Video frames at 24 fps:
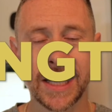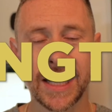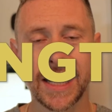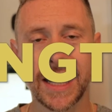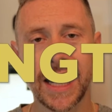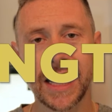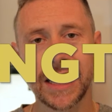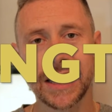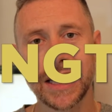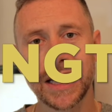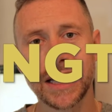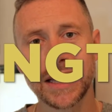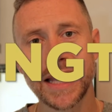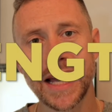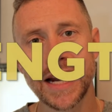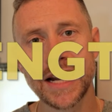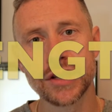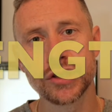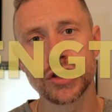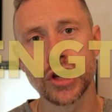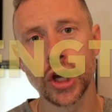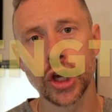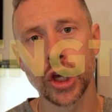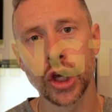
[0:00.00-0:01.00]
And I think that
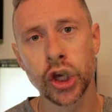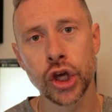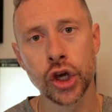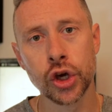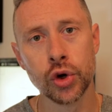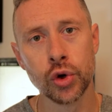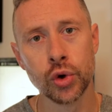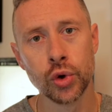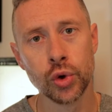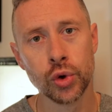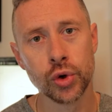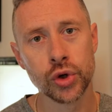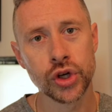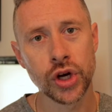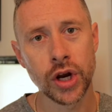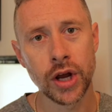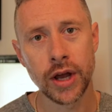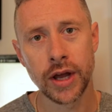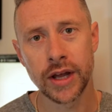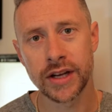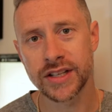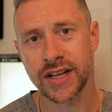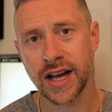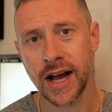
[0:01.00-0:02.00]
is a huge
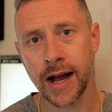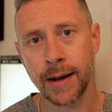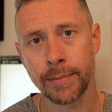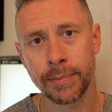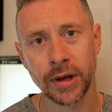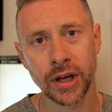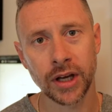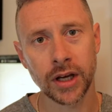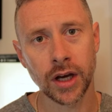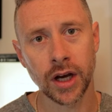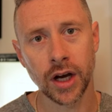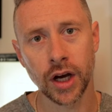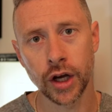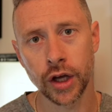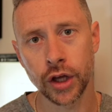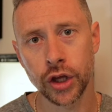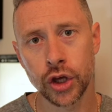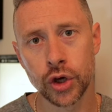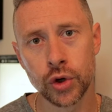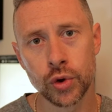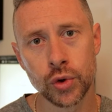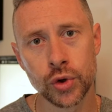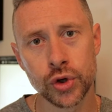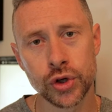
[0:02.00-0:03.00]
topic, a
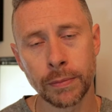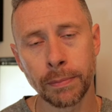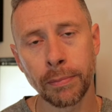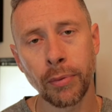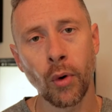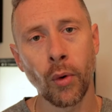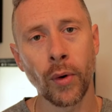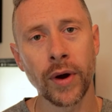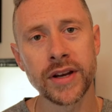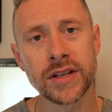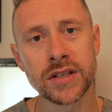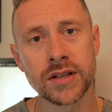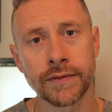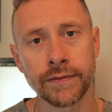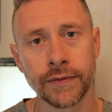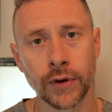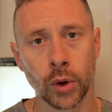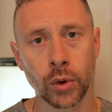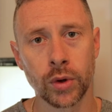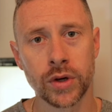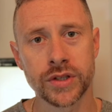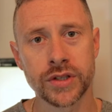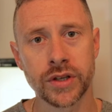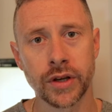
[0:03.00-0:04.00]
huge point to
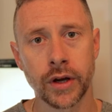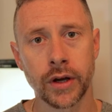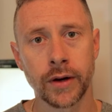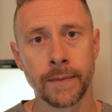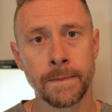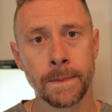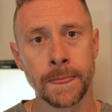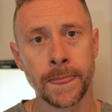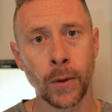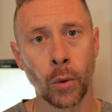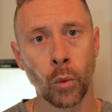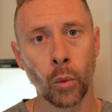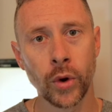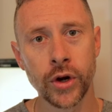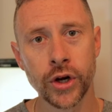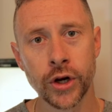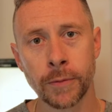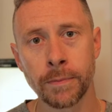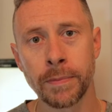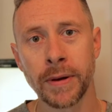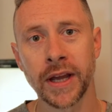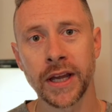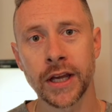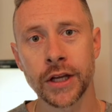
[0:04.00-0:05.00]
focus on when
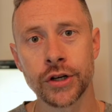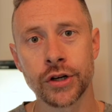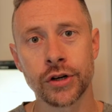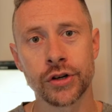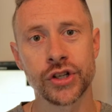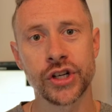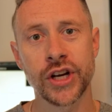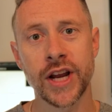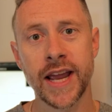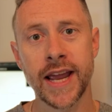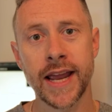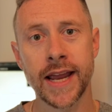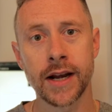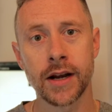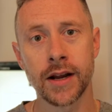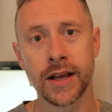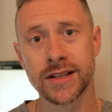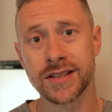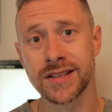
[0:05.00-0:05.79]
you're picking your chain.